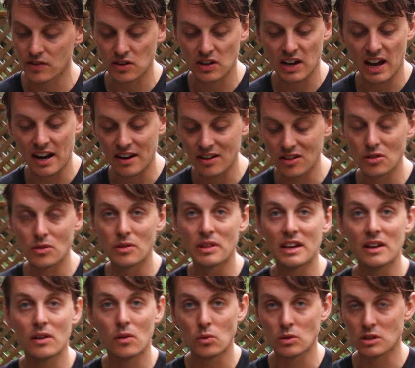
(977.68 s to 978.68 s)
you can do with
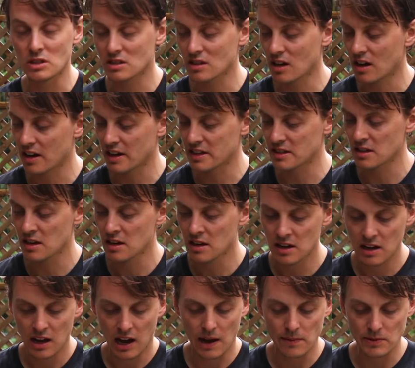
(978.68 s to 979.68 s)
it, all the sides.
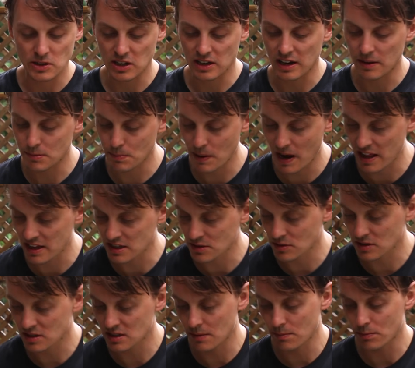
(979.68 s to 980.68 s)
I'm just gonna have to pair this
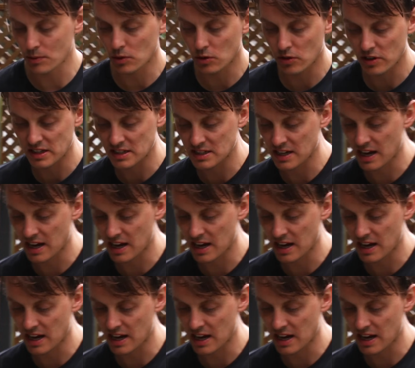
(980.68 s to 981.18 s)
with a simple green